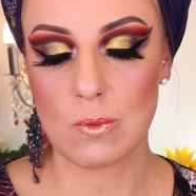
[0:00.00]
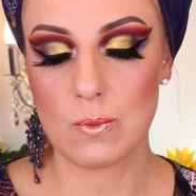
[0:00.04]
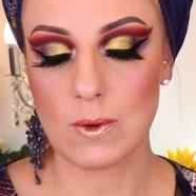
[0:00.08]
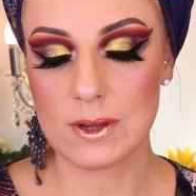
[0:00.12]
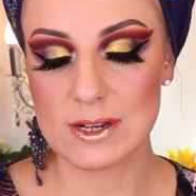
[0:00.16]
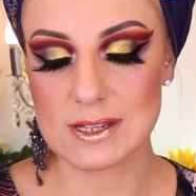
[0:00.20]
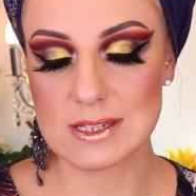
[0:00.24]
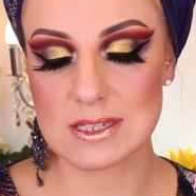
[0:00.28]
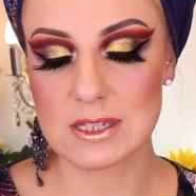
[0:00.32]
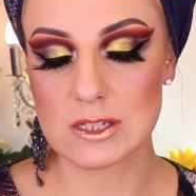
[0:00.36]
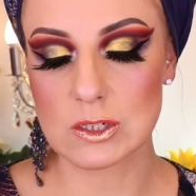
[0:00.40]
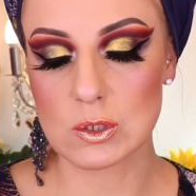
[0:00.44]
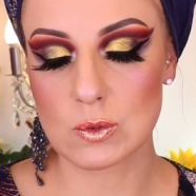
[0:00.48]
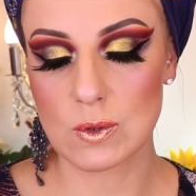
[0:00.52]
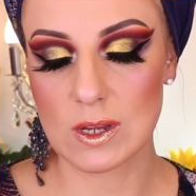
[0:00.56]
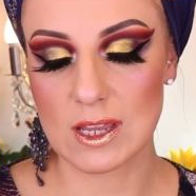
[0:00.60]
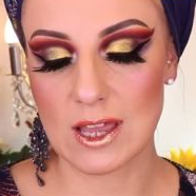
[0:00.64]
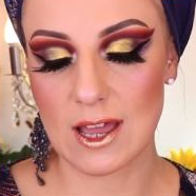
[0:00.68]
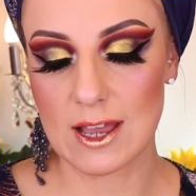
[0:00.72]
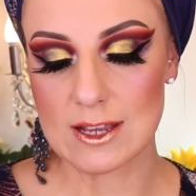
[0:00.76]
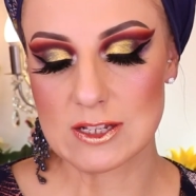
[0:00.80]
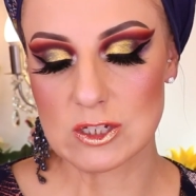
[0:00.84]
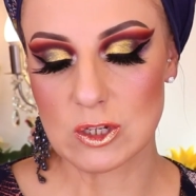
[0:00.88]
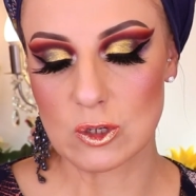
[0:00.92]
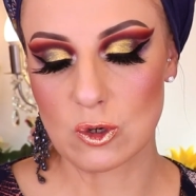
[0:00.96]
One is the Trick
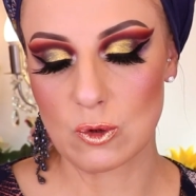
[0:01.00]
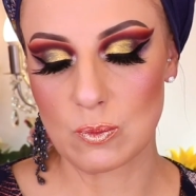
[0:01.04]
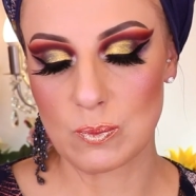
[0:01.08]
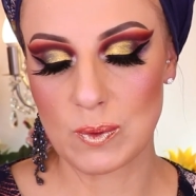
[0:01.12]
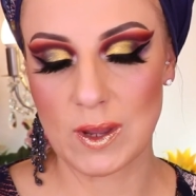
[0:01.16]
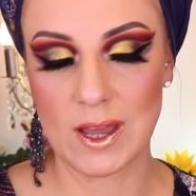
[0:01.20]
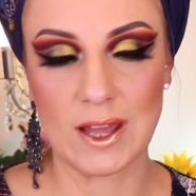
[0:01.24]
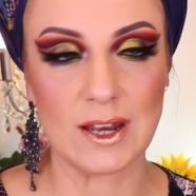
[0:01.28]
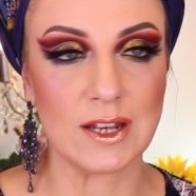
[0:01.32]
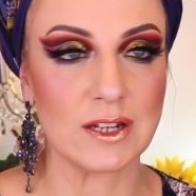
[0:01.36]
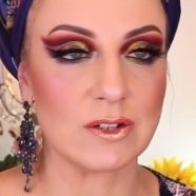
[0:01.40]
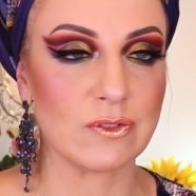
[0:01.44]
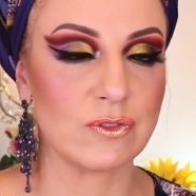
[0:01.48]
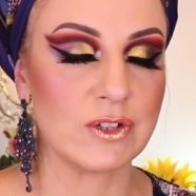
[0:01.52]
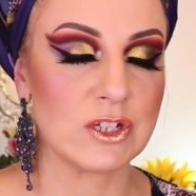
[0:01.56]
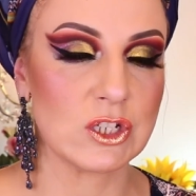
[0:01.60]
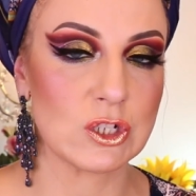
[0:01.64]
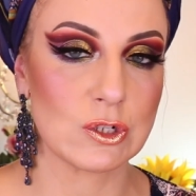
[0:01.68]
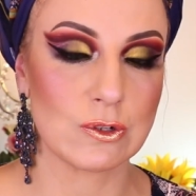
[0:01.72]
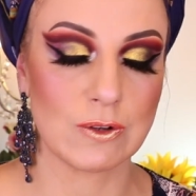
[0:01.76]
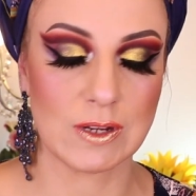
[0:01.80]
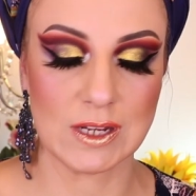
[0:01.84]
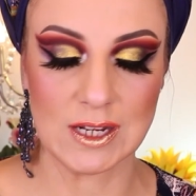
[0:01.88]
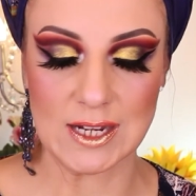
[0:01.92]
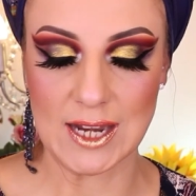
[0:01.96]
Eyeshadow Palette
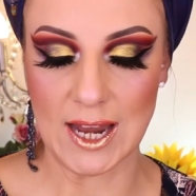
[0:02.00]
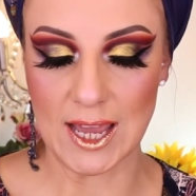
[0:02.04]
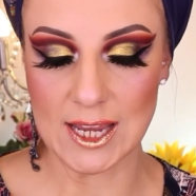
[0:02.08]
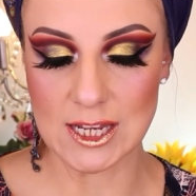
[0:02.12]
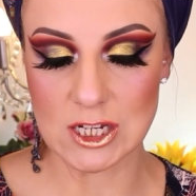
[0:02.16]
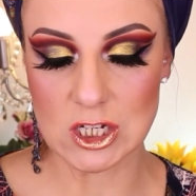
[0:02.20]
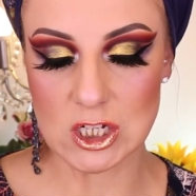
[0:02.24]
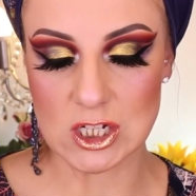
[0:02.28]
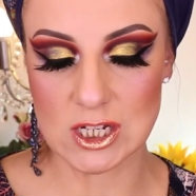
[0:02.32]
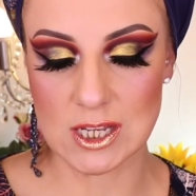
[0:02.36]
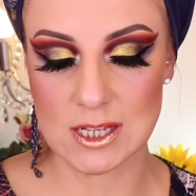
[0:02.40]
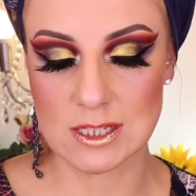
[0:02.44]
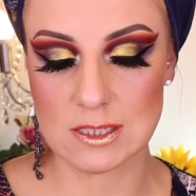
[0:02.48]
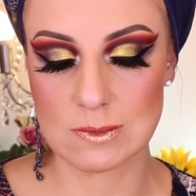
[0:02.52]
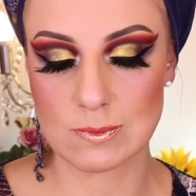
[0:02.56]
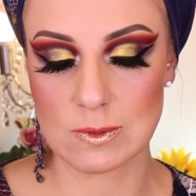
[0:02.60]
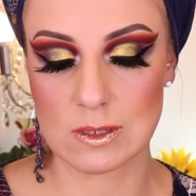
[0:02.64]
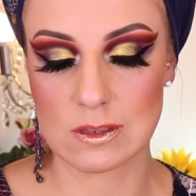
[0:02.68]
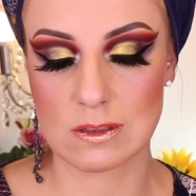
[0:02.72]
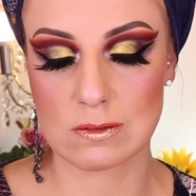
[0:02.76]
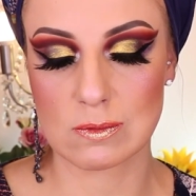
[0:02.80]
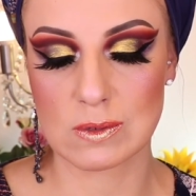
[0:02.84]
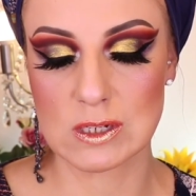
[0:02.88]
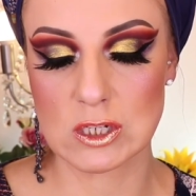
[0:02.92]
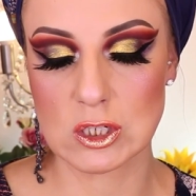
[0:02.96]
featuring 9 shades
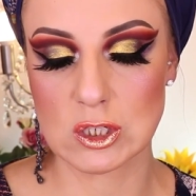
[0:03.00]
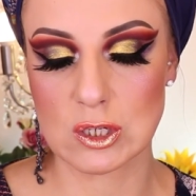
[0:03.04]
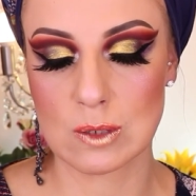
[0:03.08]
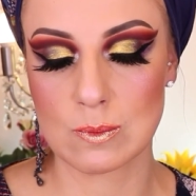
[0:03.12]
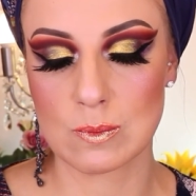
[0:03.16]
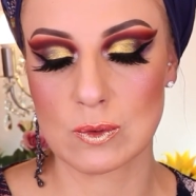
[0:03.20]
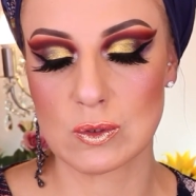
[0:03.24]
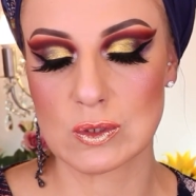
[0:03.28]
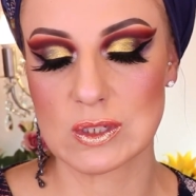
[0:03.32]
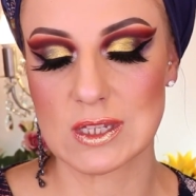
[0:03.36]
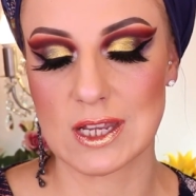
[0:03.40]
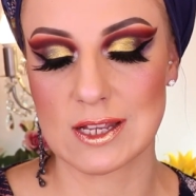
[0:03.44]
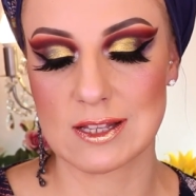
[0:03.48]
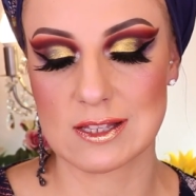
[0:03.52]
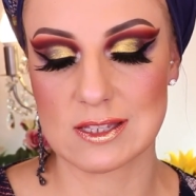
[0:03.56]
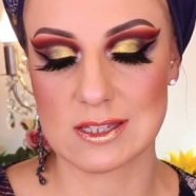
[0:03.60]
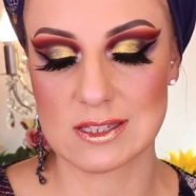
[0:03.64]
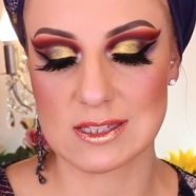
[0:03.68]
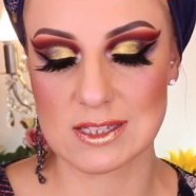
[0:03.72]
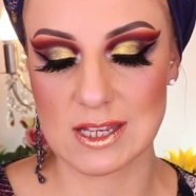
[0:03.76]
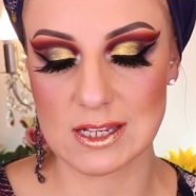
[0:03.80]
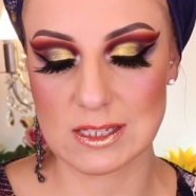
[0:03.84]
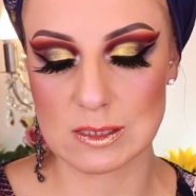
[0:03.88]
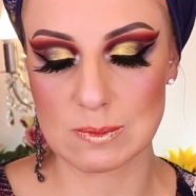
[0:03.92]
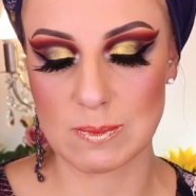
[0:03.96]
with 3 shimmers and
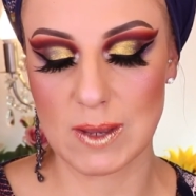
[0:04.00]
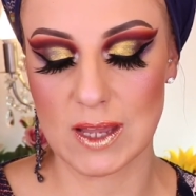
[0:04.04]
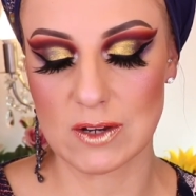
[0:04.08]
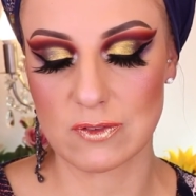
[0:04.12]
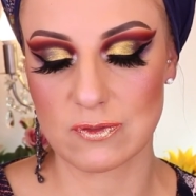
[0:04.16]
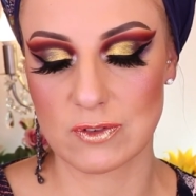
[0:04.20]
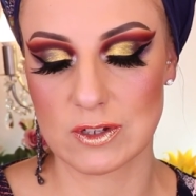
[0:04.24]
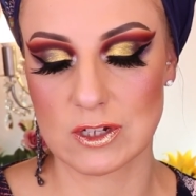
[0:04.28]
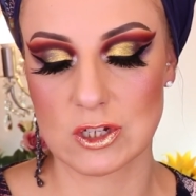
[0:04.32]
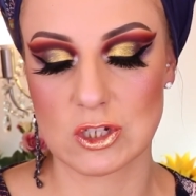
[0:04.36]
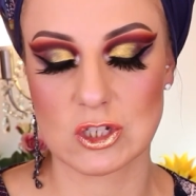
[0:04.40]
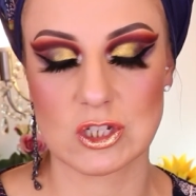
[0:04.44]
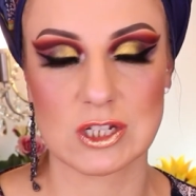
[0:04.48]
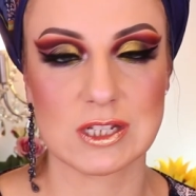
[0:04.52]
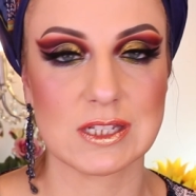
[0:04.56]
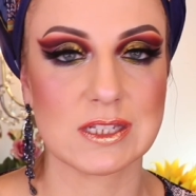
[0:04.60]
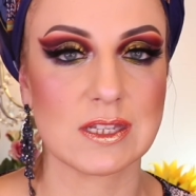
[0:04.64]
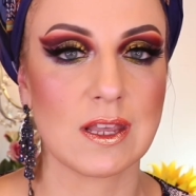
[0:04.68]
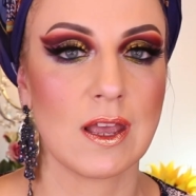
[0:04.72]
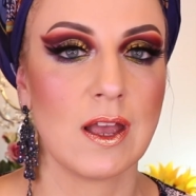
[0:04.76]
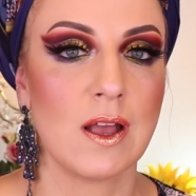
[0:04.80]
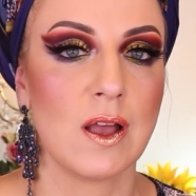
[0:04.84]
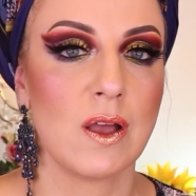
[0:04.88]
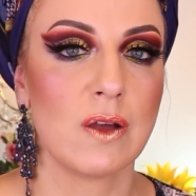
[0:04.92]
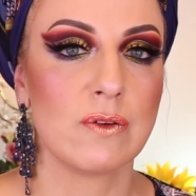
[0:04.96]
6 matte
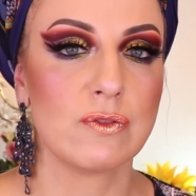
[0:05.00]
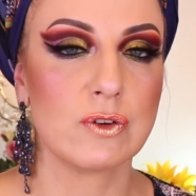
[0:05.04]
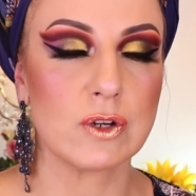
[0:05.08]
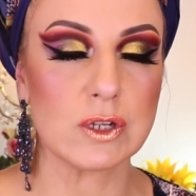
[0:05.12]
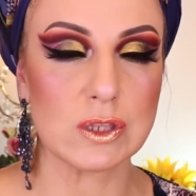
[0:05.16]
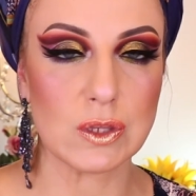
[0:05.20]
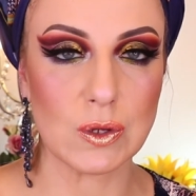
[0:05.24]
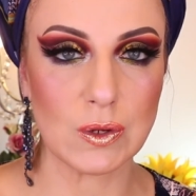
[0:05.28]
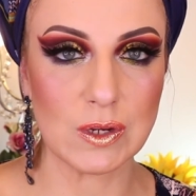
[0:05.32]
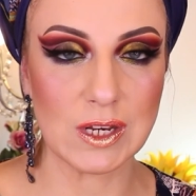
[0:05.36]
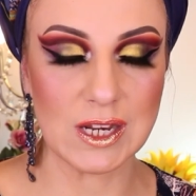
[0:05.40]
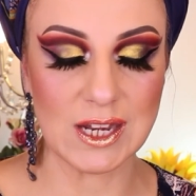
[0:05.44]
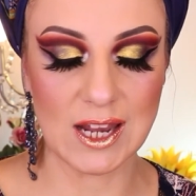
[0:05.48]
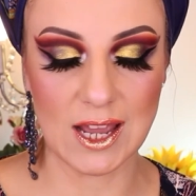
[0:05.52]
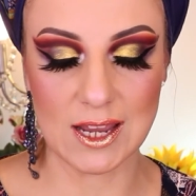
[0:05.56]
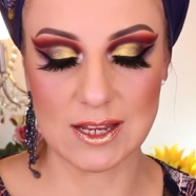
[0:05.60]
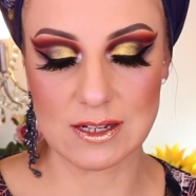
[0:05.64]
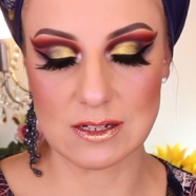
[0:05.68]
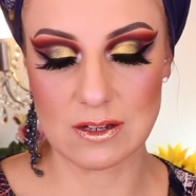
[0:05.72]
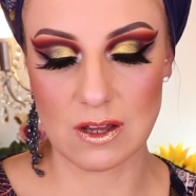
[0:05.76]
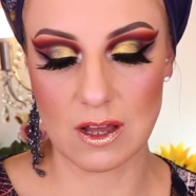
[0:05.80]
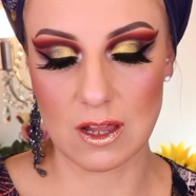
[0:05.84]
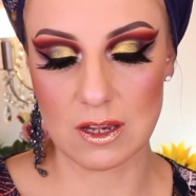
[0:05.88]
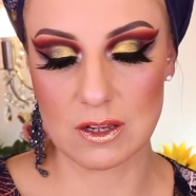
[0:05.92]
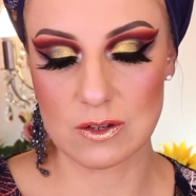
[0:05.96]
finishes for
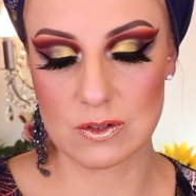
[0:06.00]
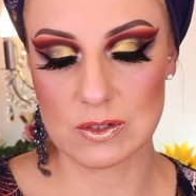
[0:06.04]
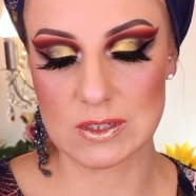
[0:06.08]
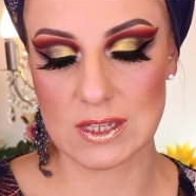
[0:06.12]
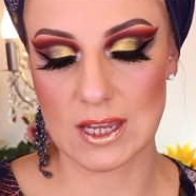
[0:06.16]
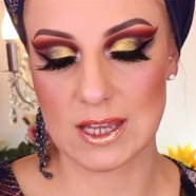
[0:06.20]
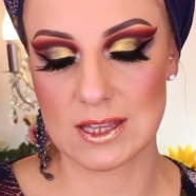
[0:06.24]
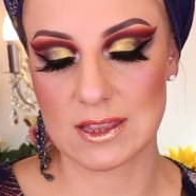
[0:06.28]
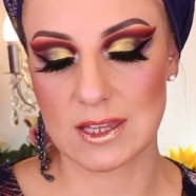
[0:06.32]
$39.